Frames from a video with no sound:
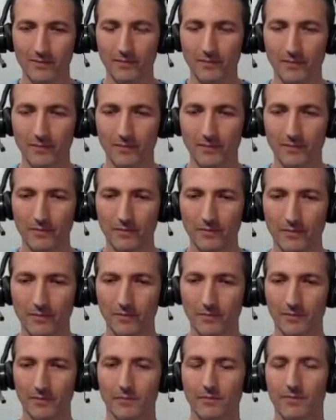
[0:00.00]

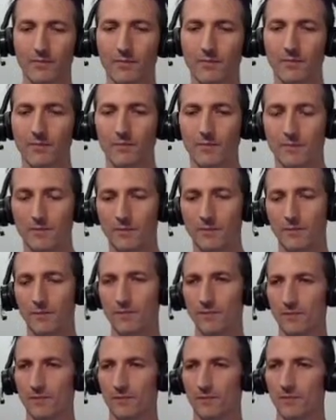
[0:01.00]

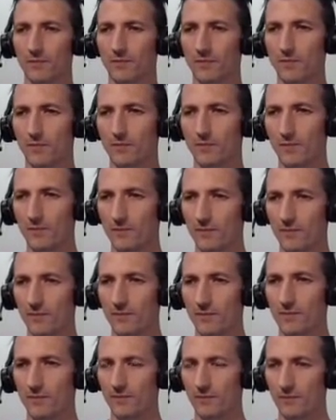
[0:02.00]

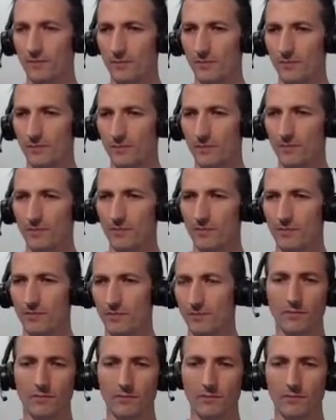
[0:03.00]
[no speech]